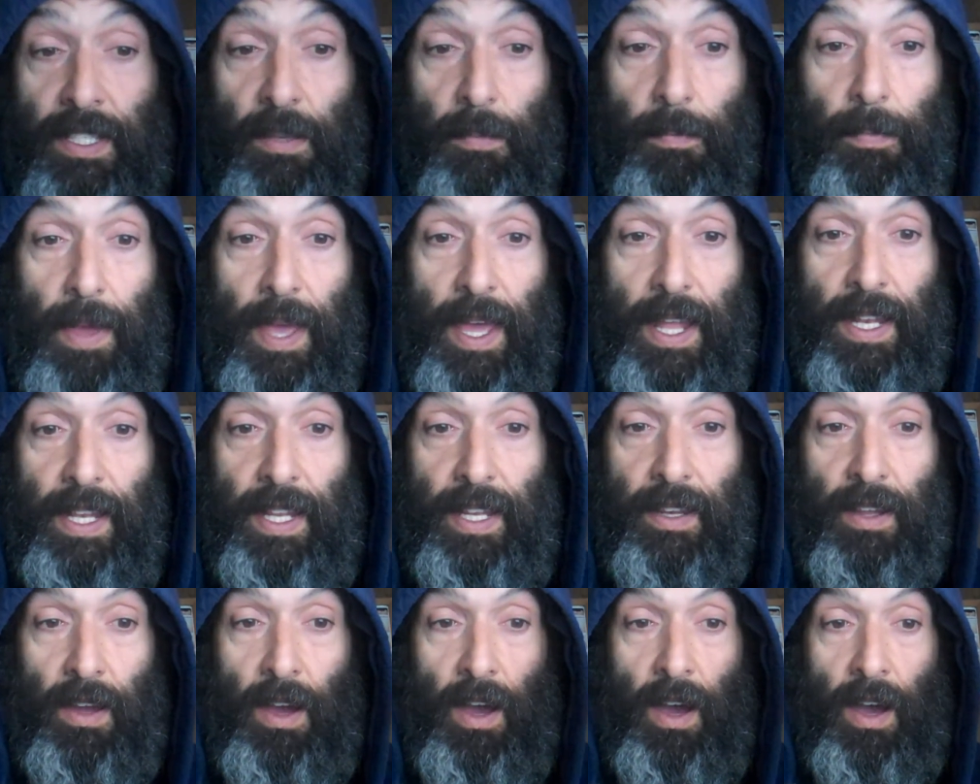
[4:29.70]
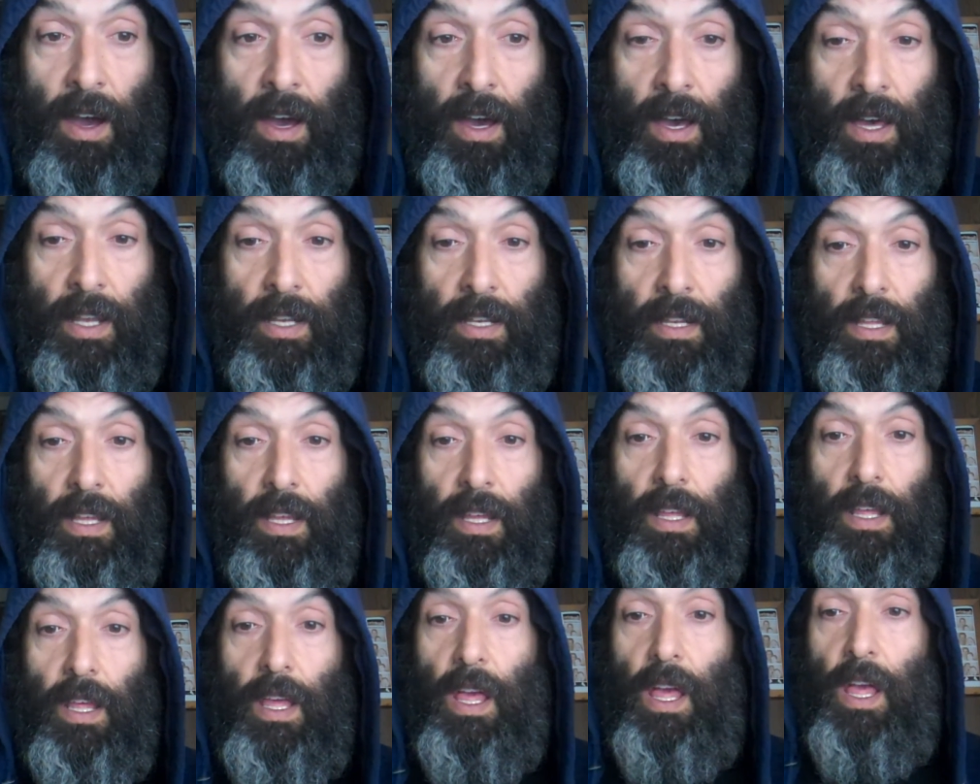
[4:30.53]
dependent on
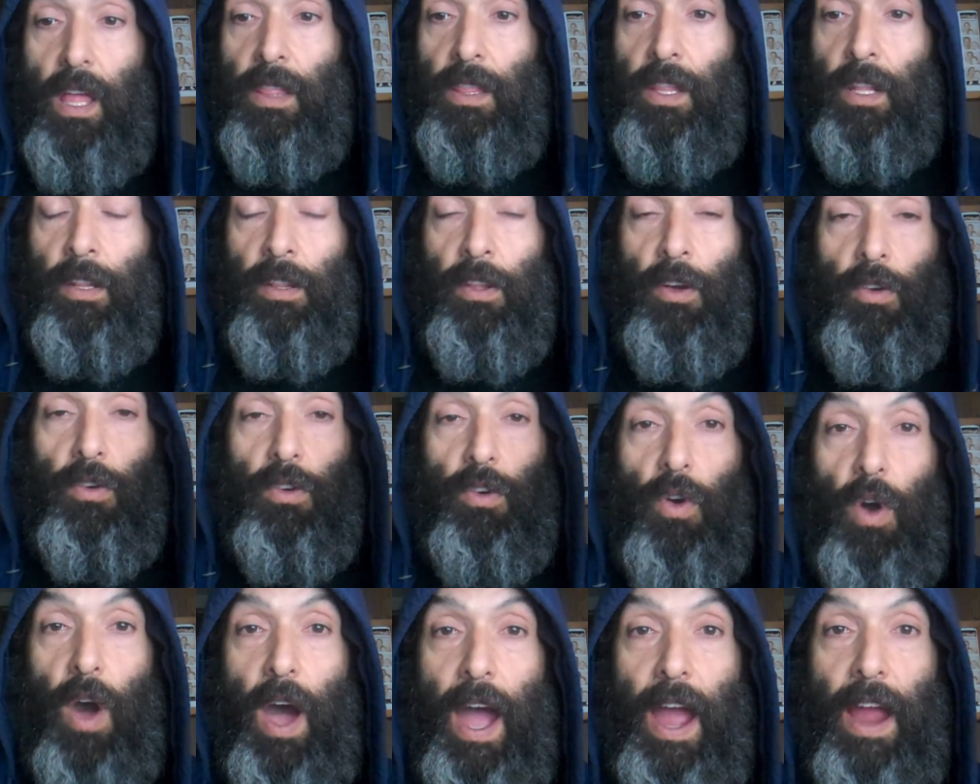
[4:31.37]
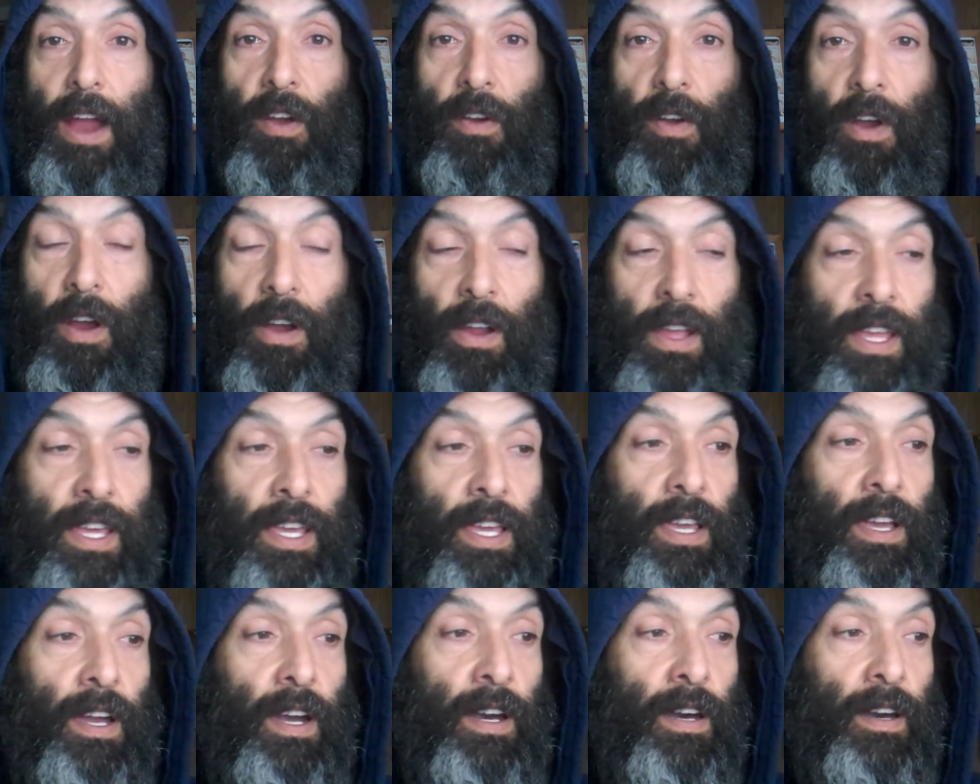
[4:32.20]
the local
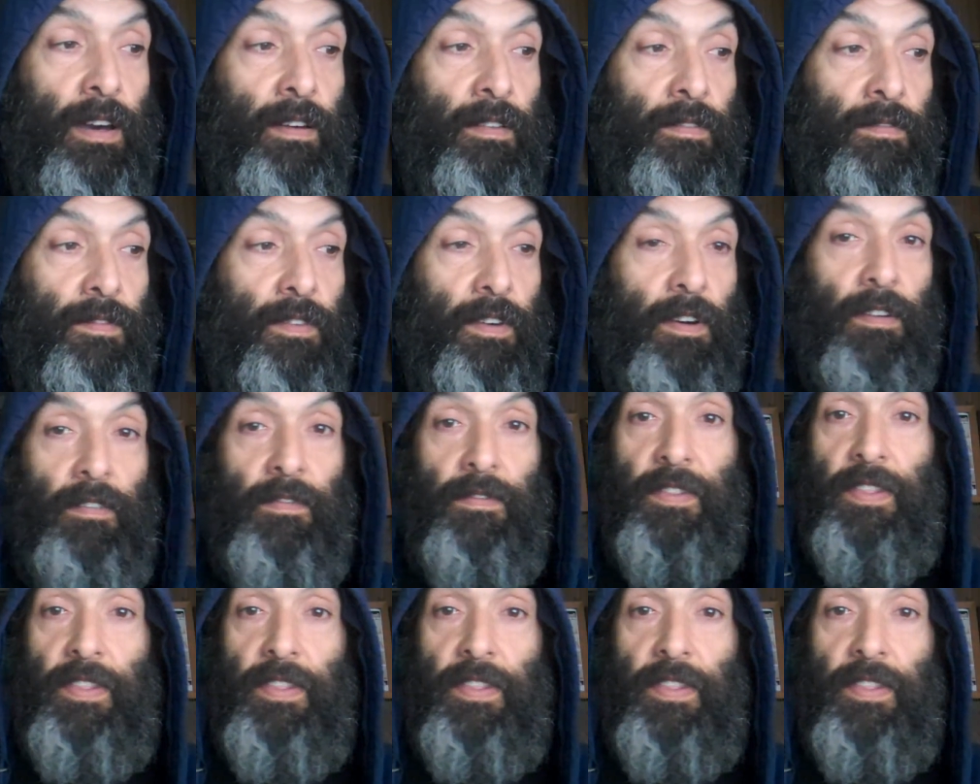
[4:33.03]
hierarchy of of